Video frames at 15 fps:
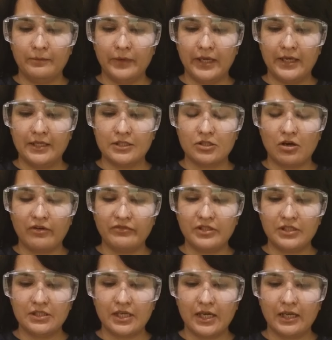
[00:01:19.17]
is
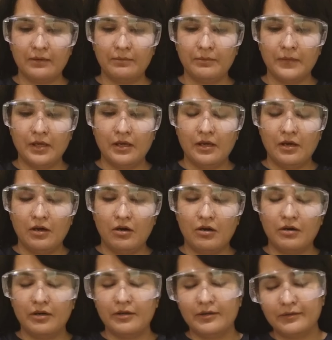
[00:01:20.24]
oftentimes
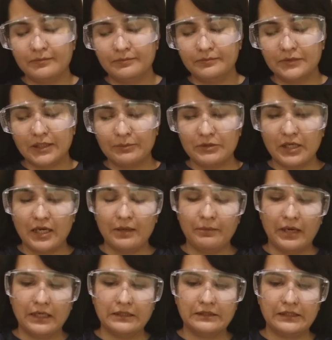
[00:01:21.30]
or sometime
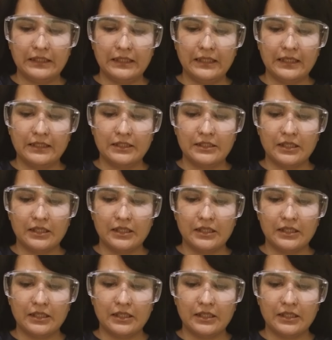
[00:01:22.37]
I see that